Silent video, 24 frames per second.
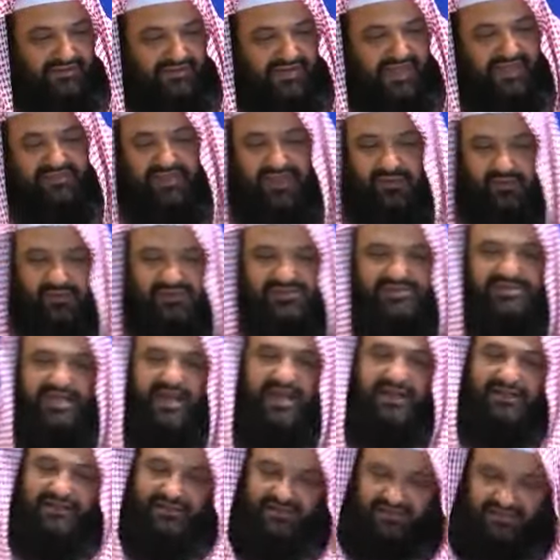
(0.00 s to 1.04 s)
Then they will
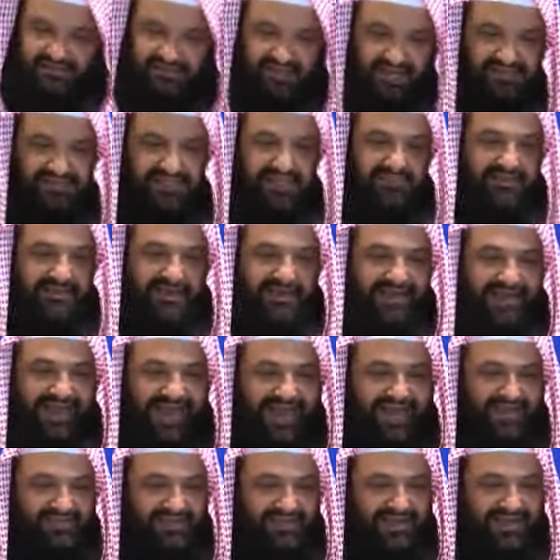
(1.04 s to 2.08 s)
start asking him
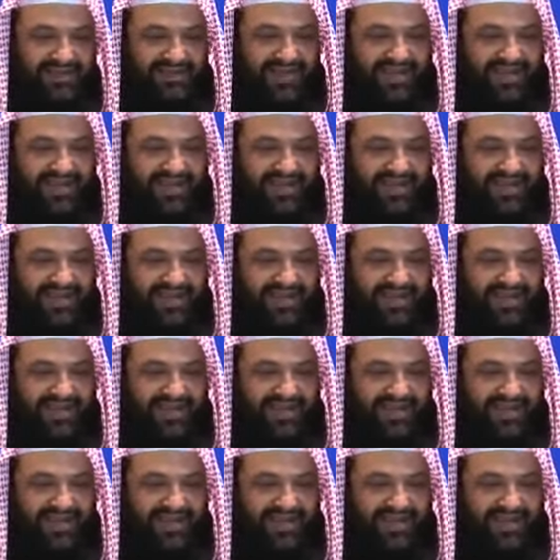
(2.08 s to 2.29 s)
again and